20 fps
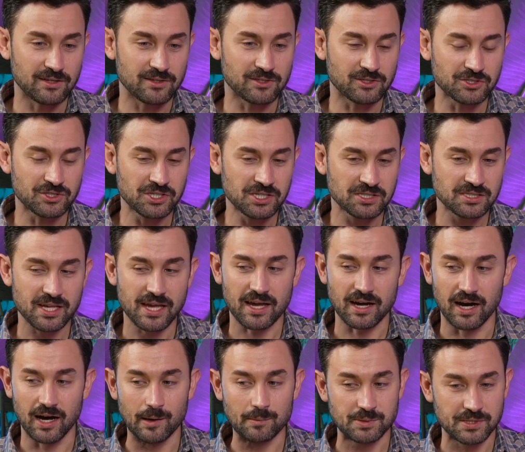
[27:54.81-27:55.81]
there's just like
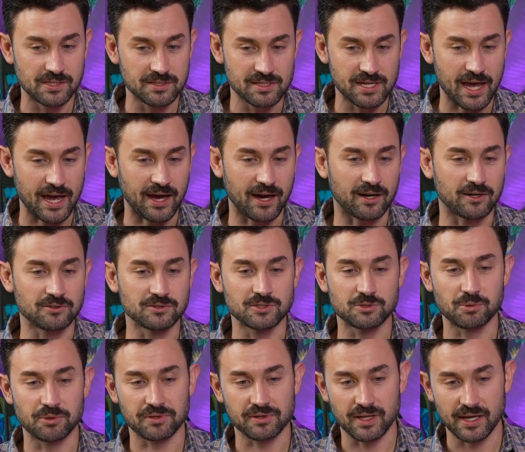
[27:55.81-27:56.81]
ups and downs
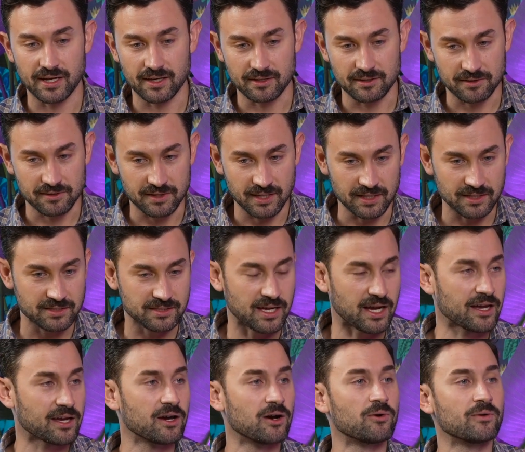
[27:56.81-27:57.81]
with like things
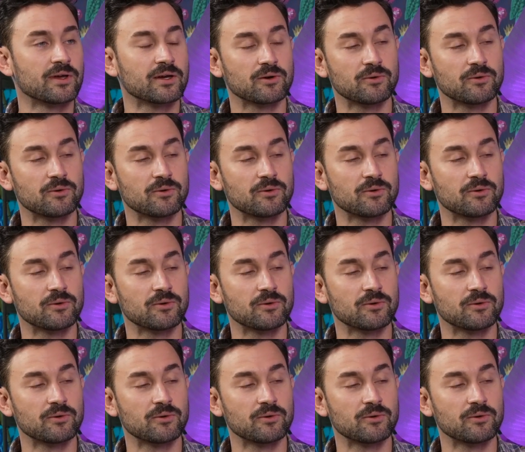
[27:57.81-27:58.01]
not going